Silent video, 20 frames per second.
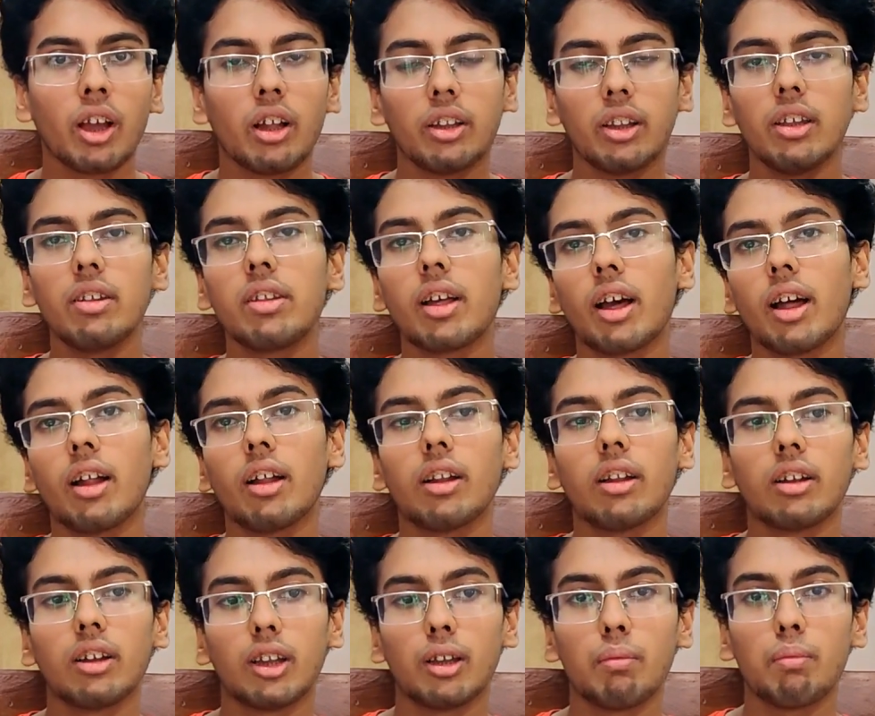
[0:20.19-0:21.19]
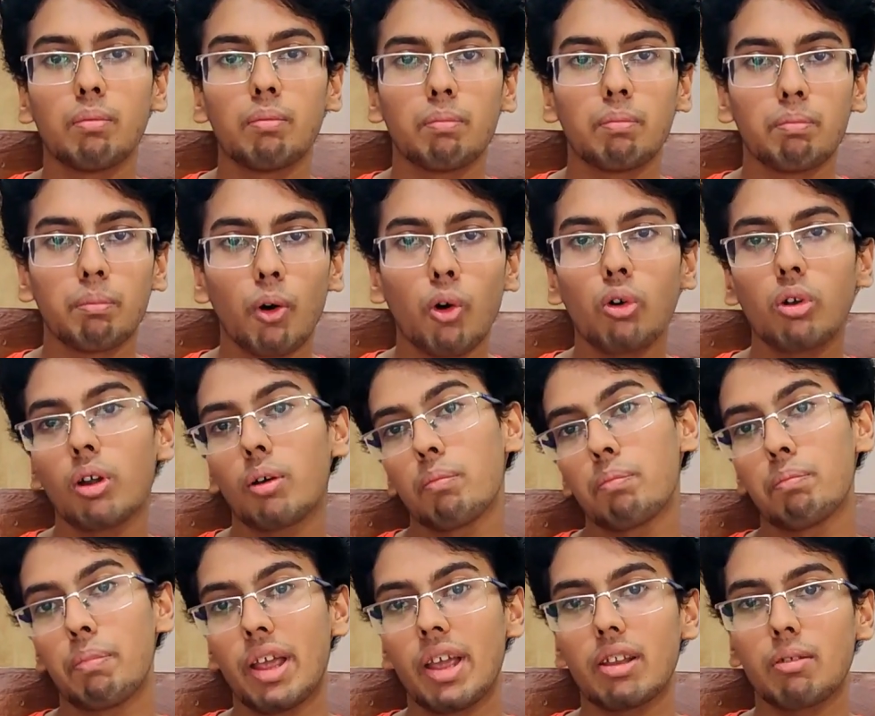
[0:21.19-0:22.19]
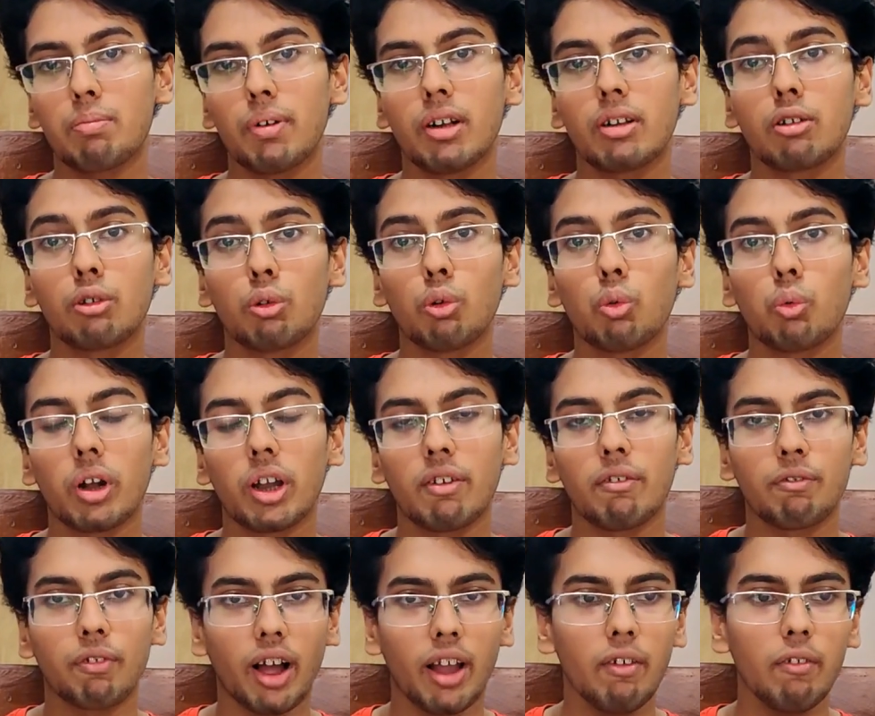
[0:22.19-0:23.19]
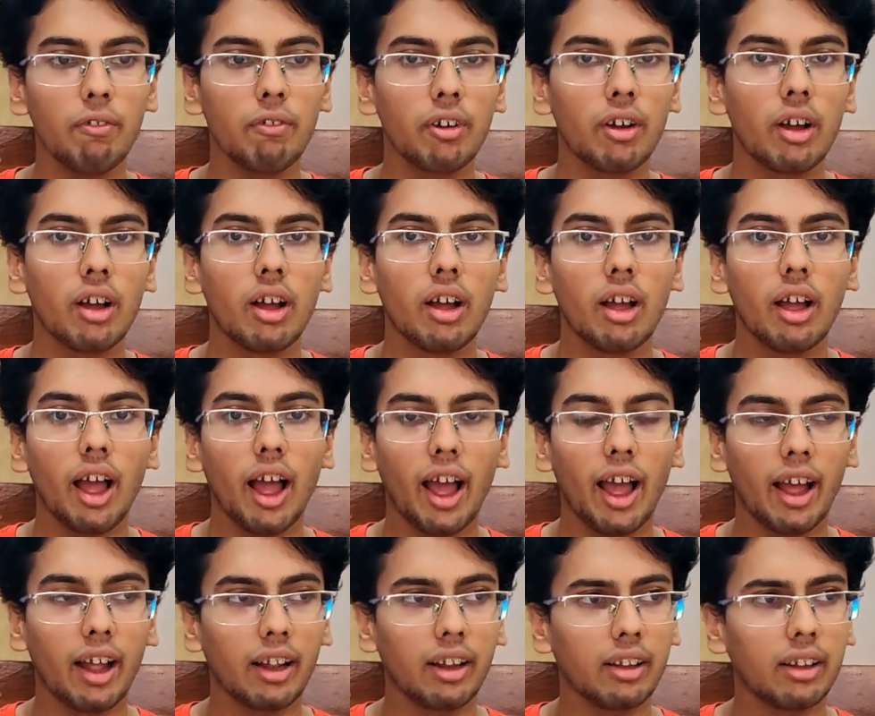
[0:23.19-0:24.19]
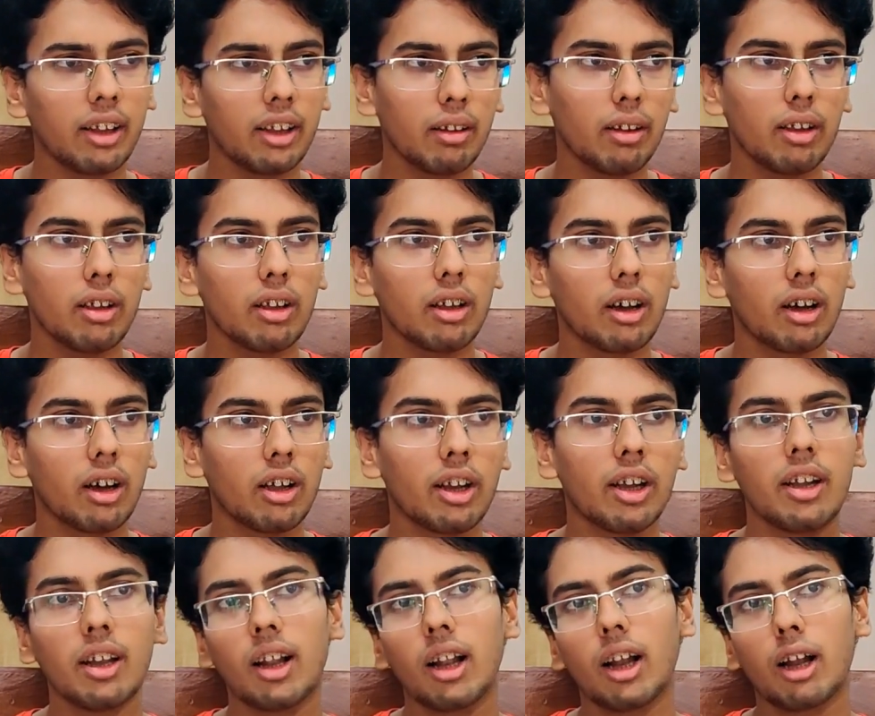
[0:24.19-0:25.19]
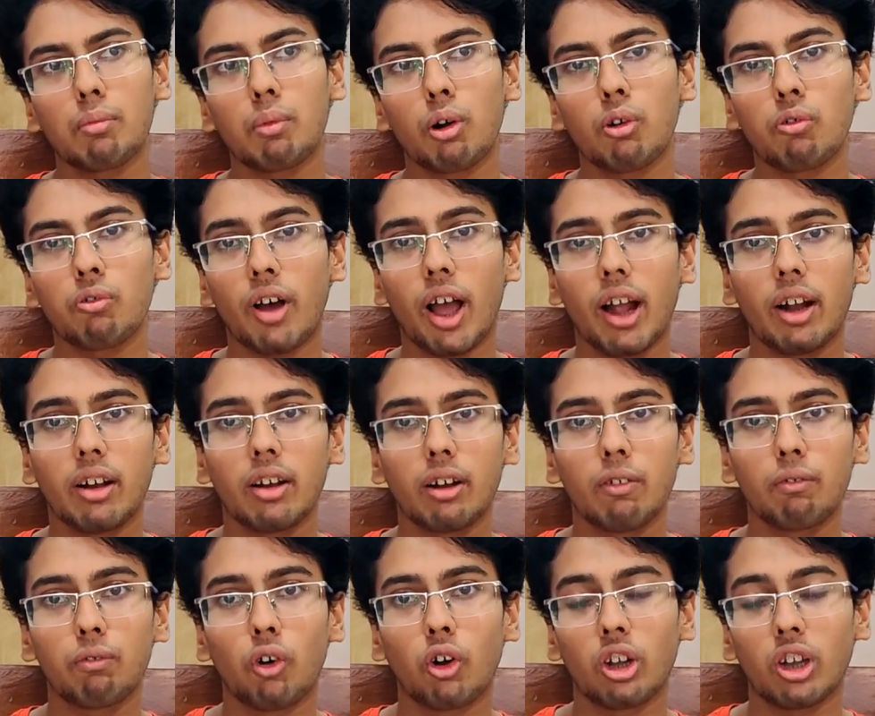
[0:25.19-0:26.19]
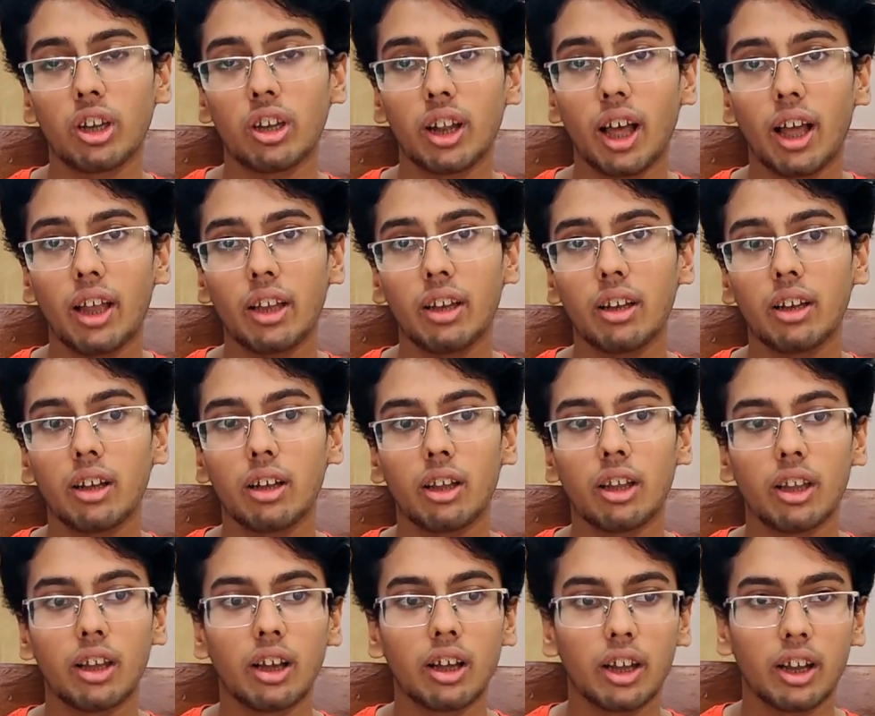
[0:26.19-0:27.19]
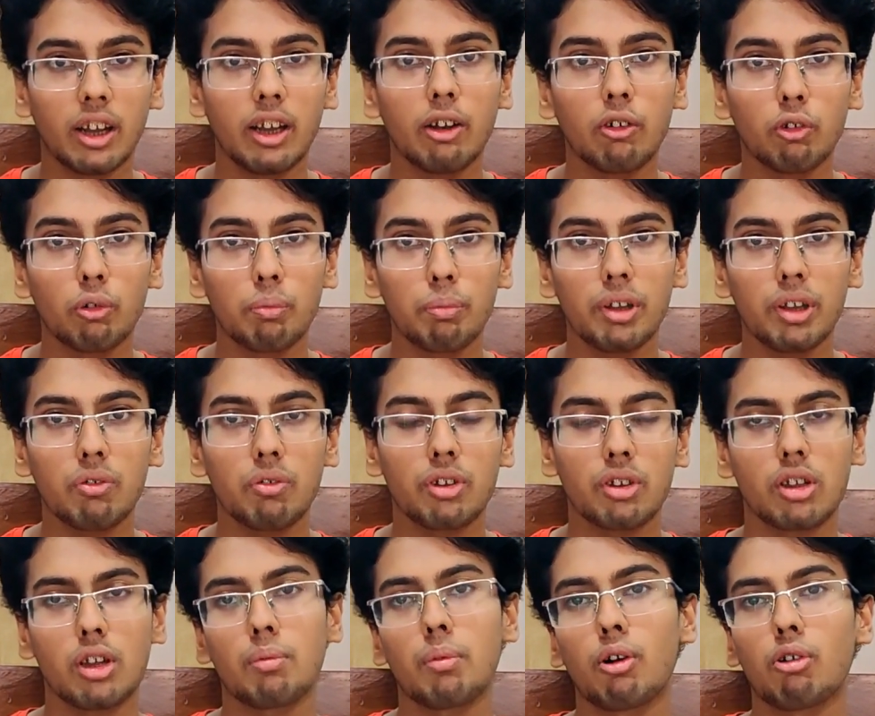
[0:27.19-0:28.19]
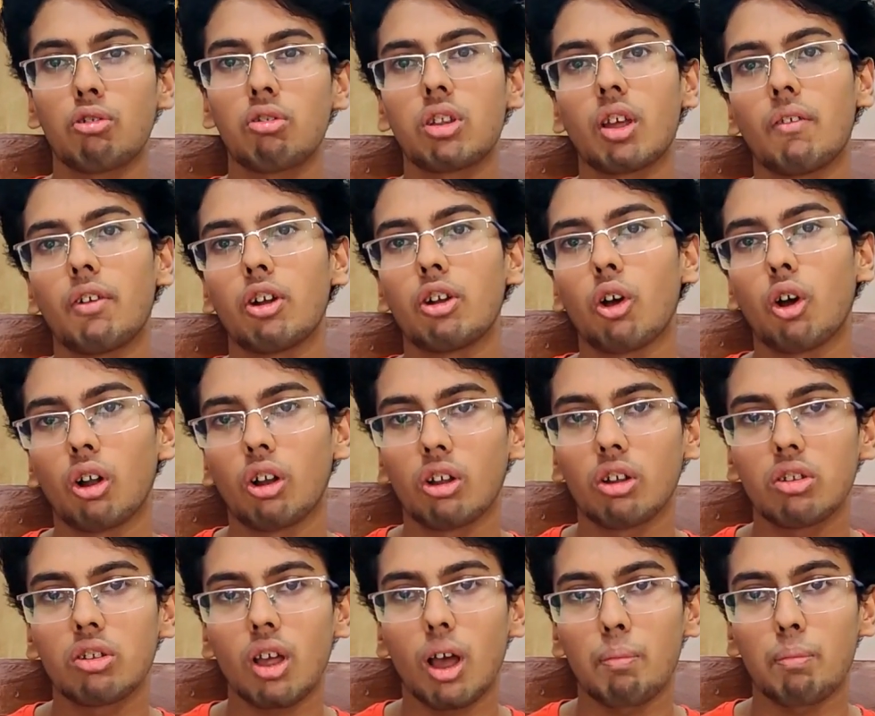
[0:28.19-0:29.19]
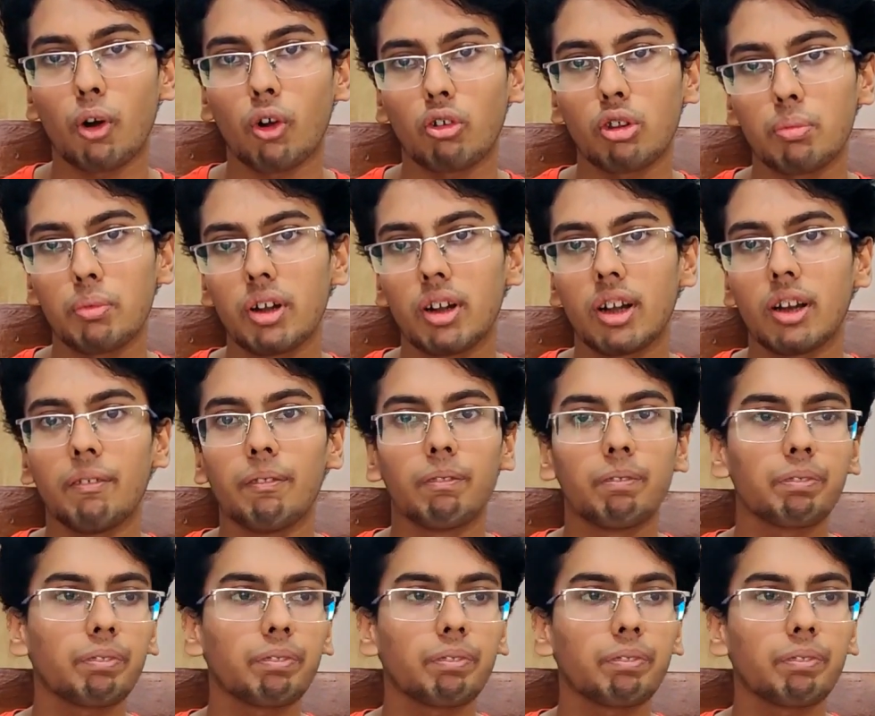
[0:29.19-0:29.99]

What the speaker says: These are the boAt BassHeads 225, and they retail at about 549 Indian rupees, which is about $7 approximately.